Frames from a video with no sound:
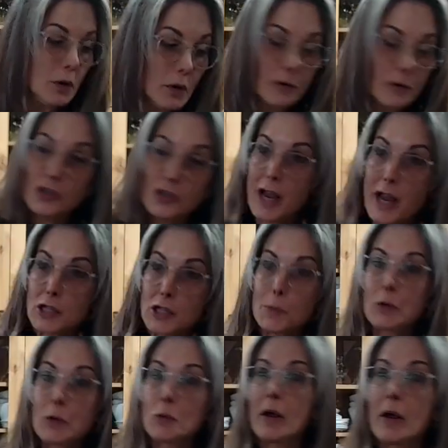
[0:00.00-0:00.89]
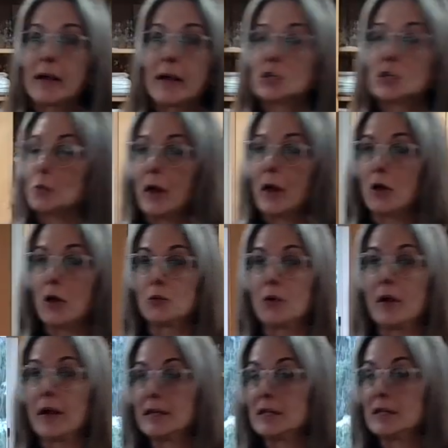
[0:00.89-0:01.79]
jasmine rice, brown
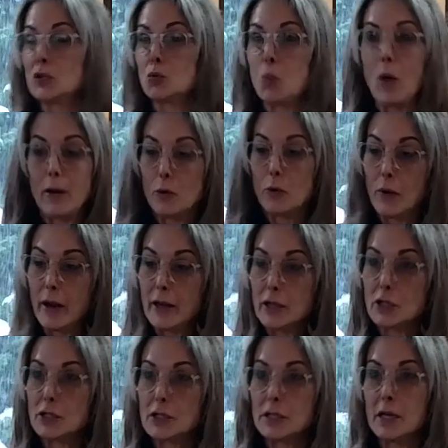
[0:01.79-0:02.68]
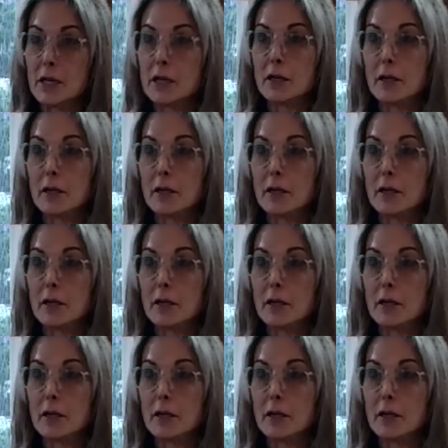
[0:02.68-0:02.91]
rice, white rice,